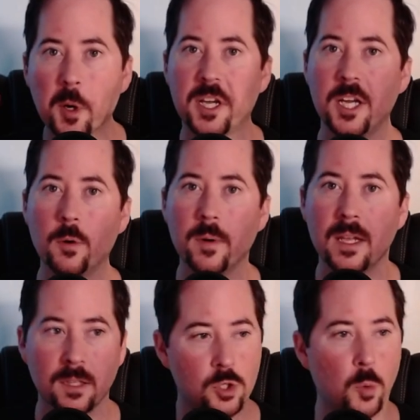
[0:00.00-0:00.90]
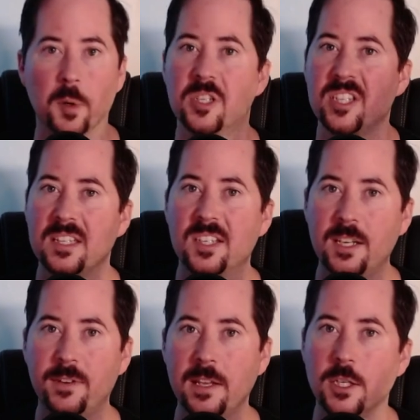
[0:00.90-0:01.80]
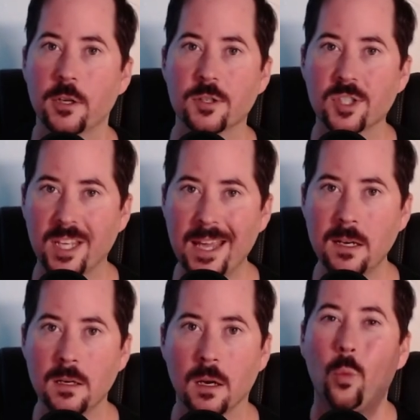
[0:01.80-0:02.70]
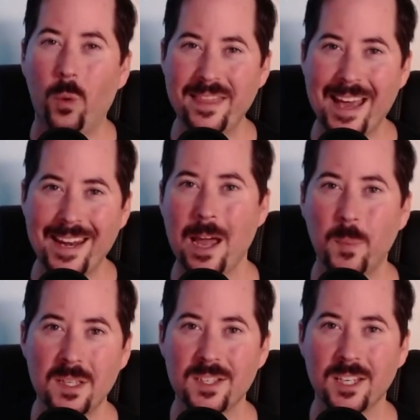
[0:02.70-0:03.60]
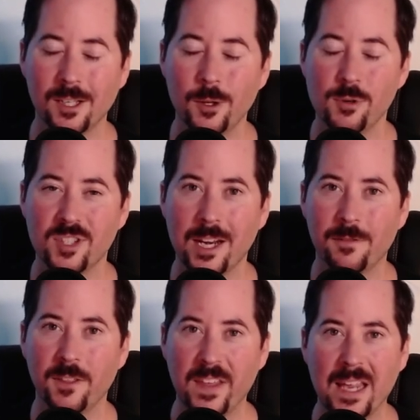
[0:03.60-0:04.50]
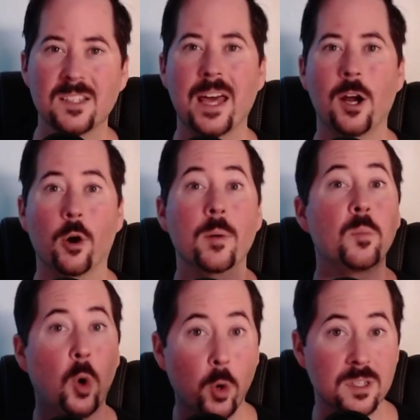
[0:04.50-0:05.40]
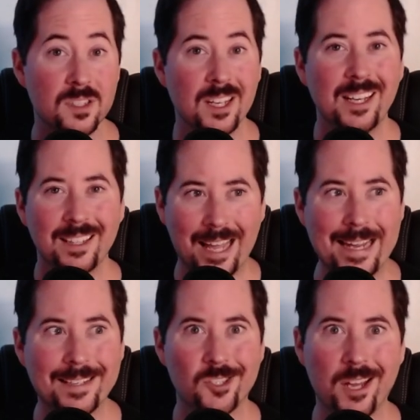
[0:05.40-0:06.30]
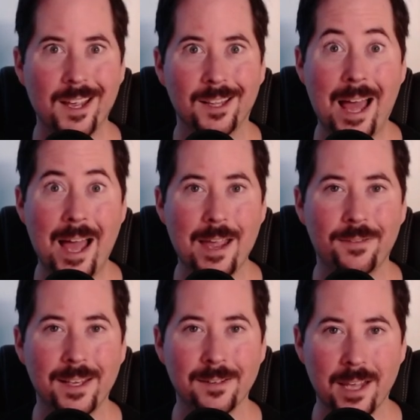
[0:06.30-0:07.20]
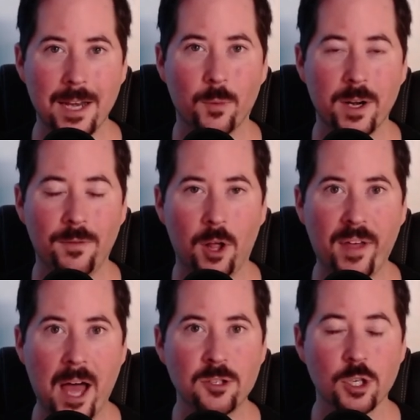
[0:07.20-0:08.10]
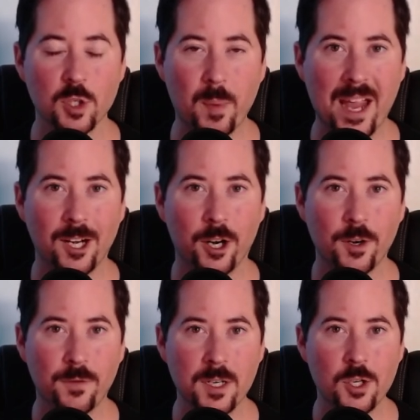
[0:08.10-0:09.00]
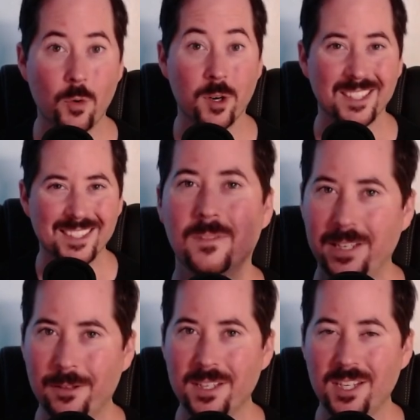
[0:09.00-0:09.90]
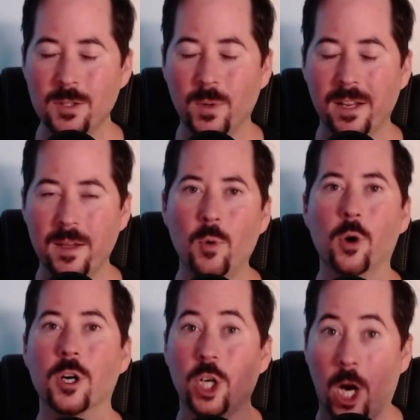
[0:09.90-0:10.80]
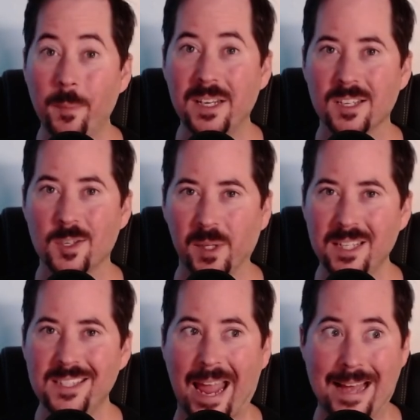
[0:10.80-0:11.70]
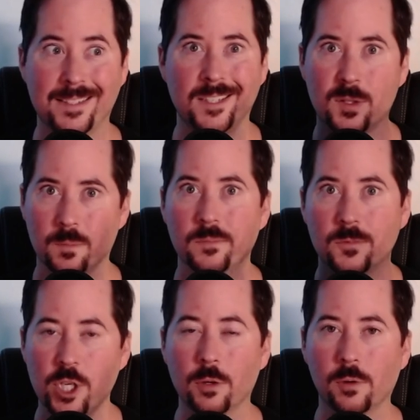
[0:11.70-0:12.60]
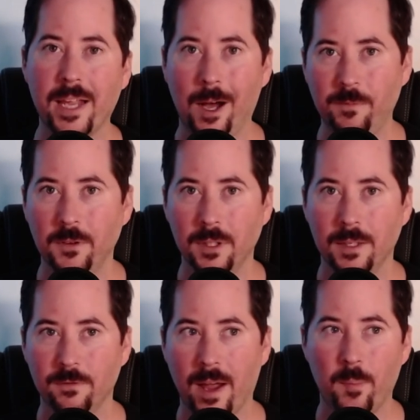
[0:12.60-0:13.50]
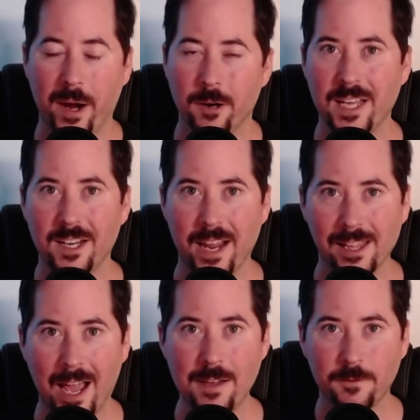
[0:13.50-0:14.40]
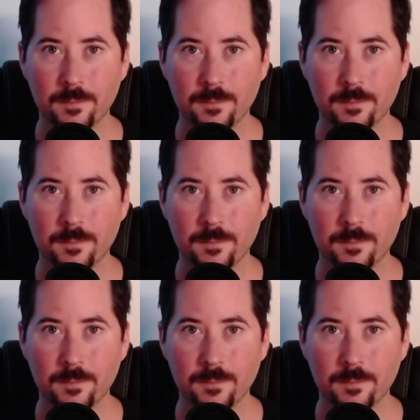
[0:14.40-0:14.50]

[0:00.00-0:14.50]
hearing, the super sensitivity to your skin. When that happens, you lose sight of the things that are important, like staying alive and getting rid of all the hunters banging on your front door. Now, this is one of the more common disciplines as it's generally helpful in vampire day-to-day life,